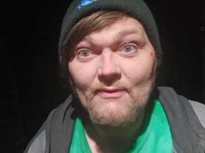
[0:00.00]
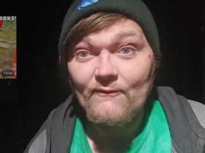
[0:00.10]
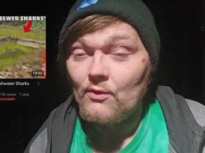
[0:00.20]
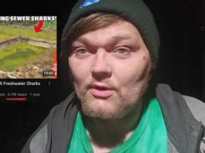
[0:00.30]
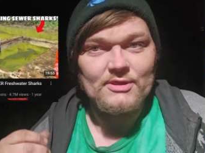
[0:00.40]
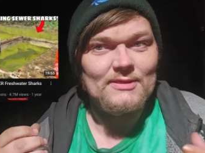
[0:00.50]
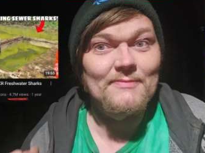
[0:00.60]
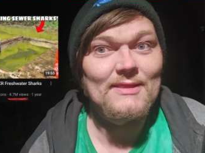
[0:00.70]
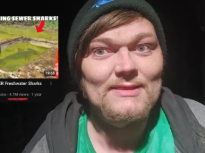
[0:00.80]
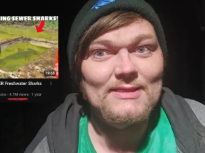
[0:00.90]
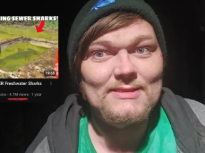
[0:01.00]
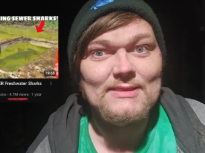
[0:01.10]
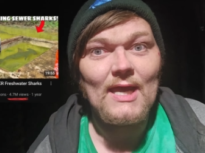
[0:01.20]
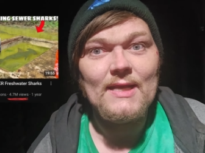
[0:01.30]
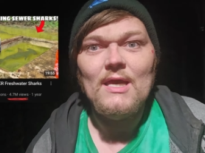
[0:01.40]
before or something that's
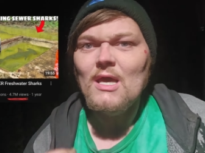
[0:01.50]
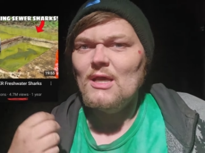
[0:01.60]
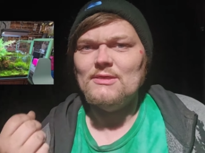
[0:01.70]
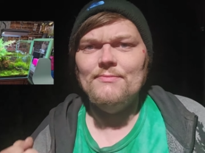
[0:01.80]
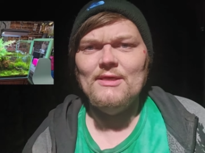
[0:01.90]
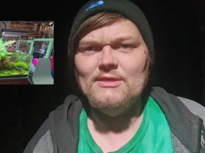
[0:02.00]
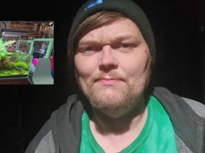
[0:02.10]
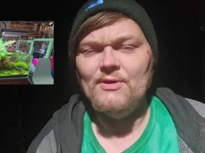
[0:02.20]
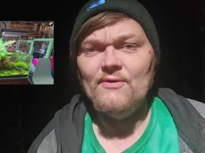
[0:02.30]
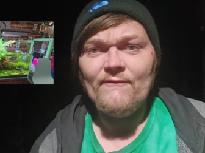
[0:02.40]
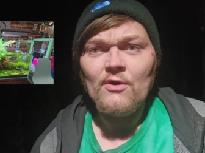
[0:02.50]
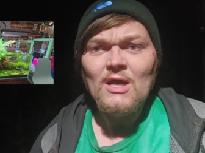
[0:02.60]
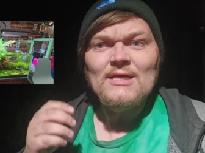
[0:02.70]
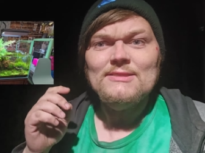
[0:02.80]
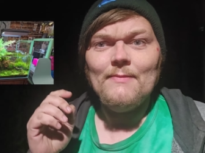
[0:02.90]
exciting, something that's beautiful,
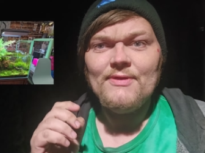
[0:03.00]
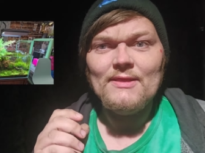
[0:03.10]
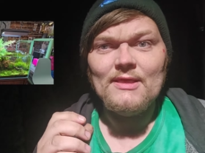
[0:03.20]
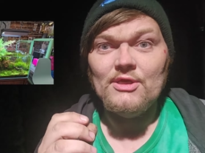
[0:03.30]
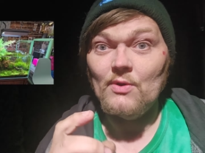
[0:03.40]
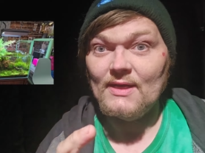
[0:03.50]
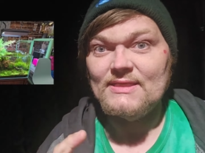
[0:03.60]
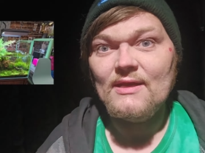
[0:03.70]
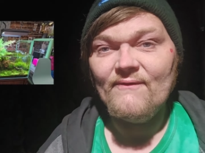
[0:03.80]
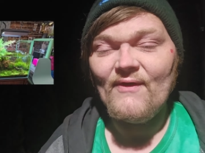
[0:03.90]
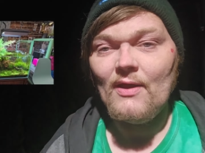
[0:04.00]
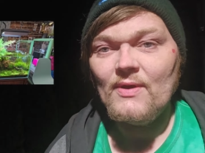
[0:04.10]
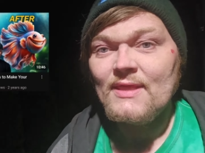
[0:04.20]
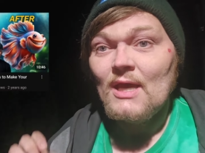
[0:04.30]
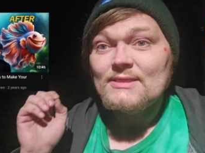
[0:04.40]
something that you identify
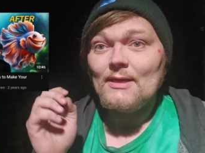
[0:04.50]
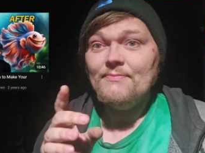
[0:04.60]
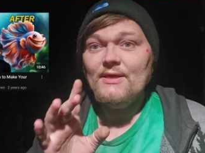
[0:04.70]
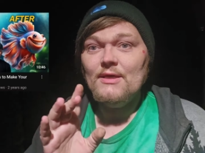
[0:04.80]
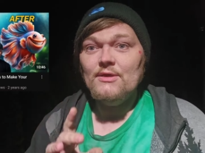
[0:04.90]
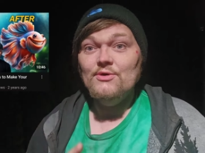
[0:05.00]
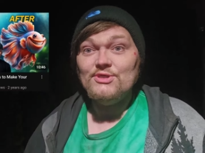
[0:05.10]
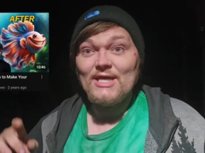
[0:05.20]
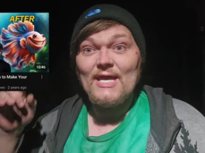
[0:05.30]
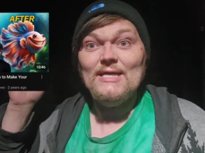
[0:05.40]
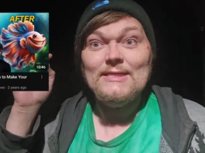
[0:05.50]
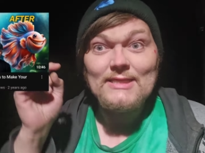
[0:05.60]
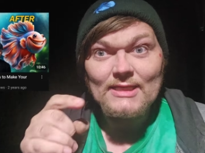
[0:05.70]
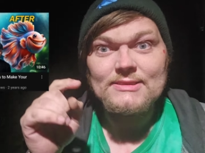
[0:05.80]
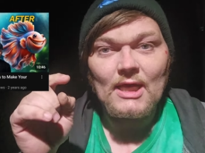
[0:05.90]
with, something that you say,
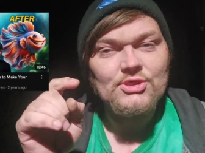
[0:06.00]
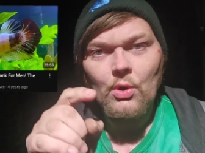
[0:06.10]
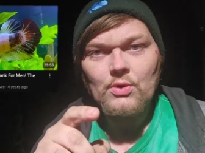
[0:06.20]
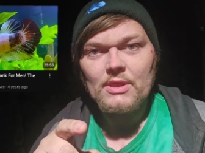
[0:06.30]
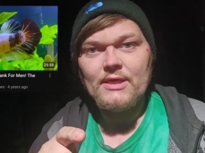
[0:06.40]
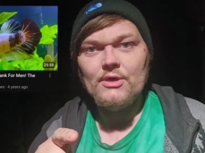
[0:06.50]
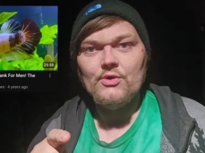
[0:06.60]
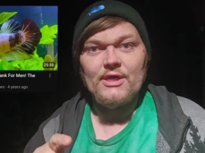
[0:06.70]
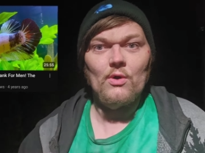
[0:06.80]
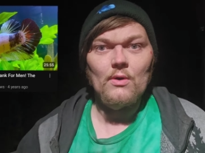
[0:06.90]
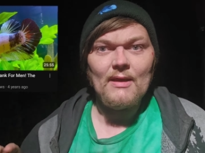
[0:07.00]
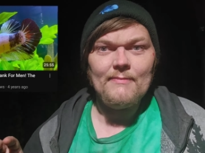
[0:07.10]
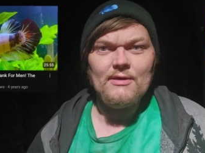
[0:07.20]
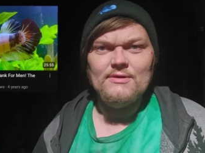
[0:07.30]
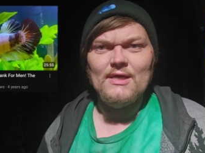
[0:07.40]
yes, I totally agree, or
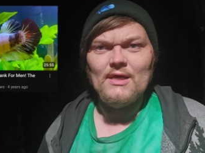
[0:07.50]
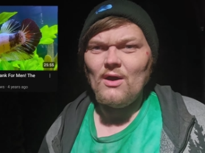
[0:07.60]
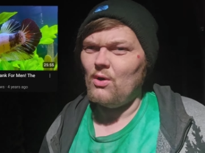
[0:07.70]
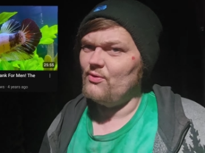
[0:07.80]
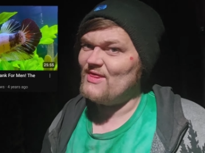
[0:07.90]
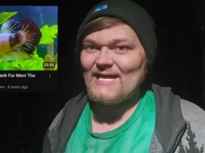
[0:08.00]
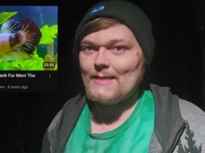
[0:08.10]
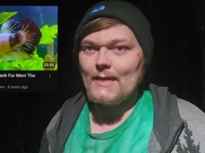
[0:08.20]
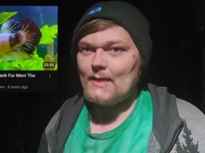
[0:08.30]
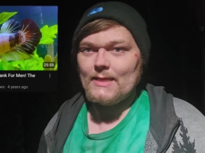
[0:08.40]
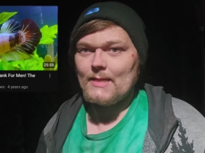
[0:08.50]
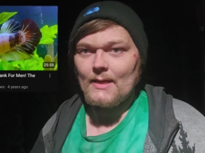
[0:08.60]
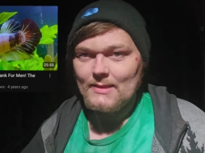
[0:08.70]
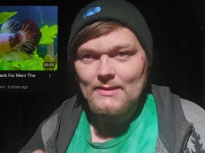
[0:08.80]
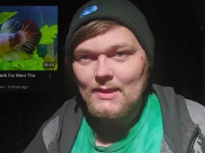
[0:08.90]
maybe you think, oh, that idiot,
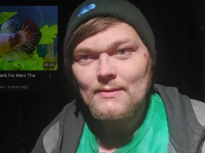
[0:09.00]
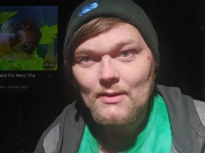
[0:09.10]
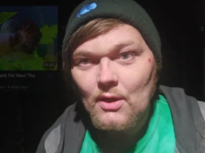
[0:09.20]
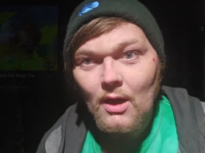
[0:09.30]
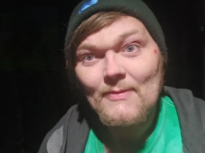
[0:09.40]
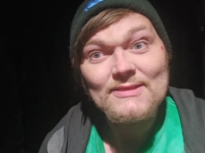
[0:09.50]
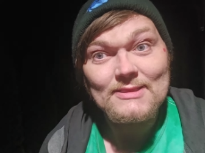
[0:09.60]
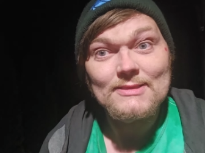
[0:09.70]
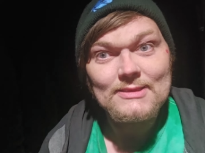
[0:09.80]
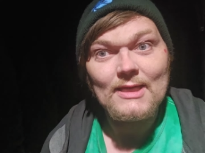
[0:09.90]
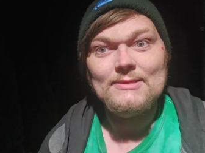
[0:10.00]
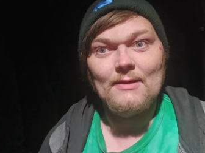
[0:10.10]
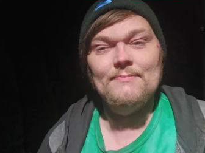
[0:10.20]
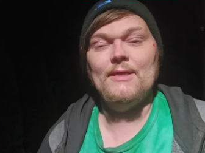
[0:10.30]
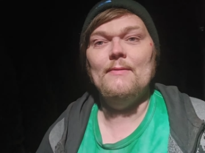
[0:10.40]
I need to get in the comments and say
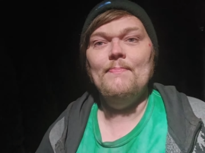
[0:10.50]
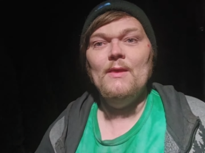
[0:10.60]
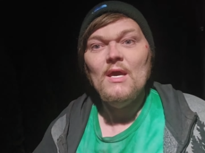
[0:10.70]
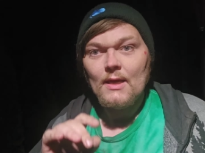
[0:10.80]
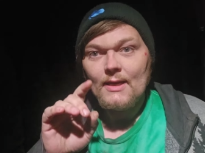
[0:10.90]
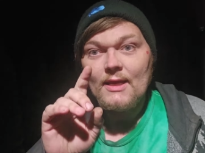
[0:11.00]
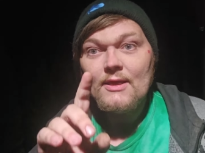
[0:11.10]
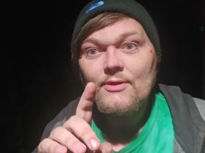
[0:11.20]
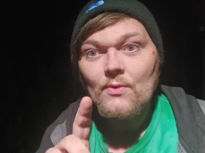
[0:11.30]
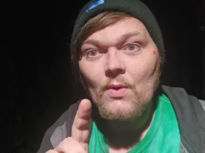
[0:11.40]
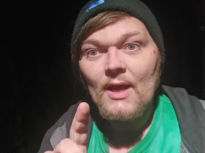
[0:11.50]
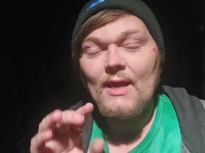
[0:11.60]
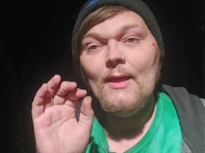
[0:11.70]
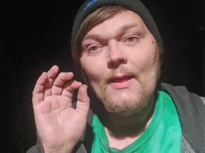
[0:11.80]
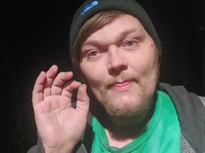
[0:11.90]
something. Either
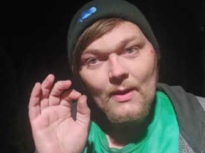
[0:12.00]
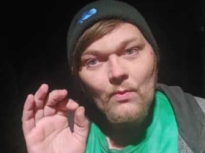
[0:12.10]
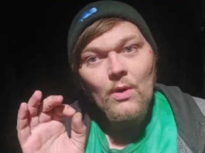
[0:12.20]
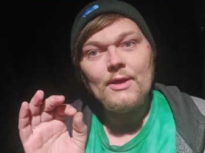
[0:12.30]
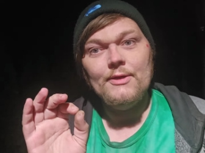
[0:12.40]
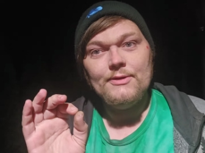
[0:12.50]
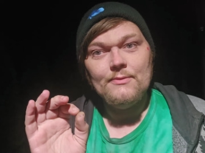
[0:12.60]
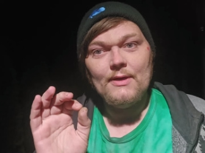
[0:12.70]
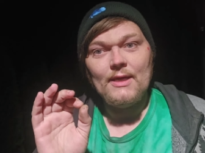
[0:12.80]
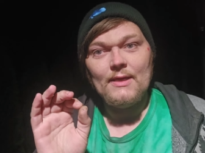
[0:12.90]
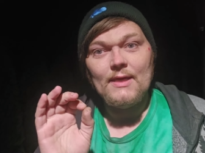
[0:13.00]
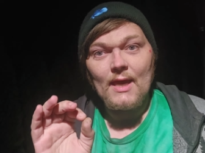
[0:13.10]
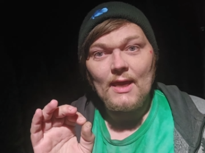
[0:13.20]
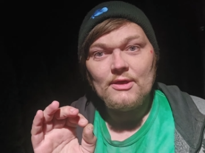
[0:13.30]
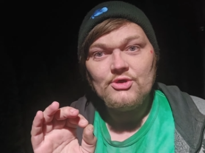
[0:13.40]
way, they want you to
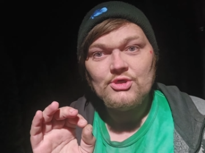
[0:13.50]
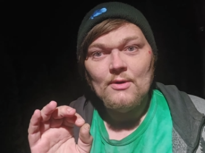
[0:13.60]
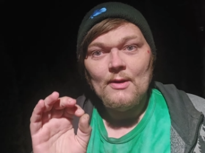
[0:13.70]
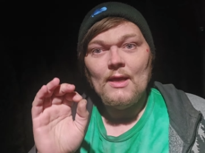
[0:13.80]
engage,